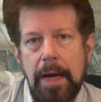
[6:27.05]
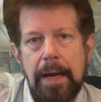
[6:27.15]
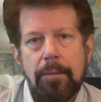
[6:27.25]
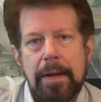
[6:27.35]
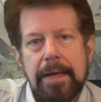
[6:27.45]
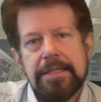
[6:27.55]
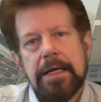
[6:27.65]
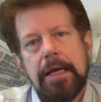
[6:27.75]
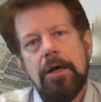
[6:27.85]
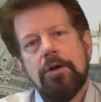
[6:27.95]
He realized
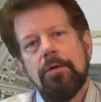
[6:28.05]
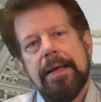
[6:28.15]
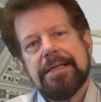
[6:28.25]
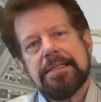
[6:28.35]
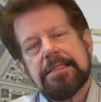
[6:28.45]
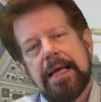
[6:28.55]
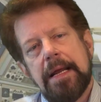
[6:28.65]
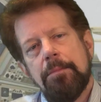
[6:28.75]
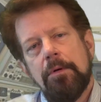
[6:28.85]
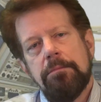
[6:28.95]
that he could create a
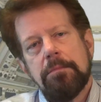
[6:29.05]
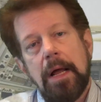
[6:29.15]
sustainable,